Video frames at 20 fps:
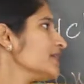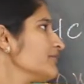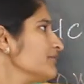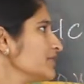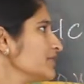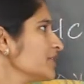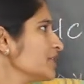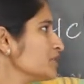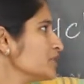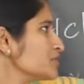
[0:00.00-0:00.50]

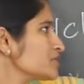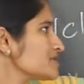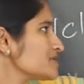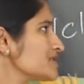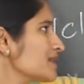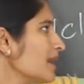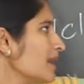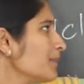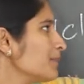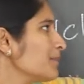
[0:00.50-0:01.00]
we use
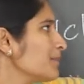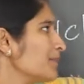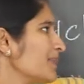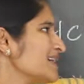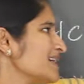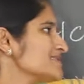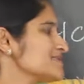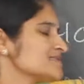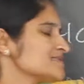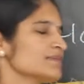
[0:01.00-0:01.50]
the
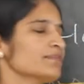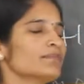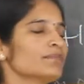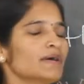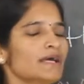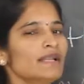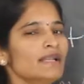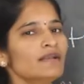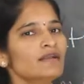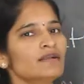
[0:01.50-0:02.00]
plus
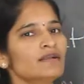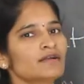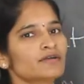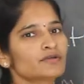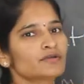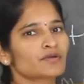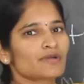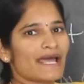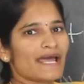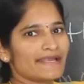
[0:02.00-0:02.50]
symbol
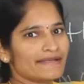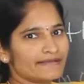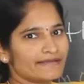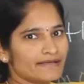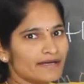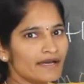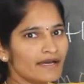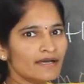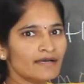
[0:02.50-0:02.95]
to write the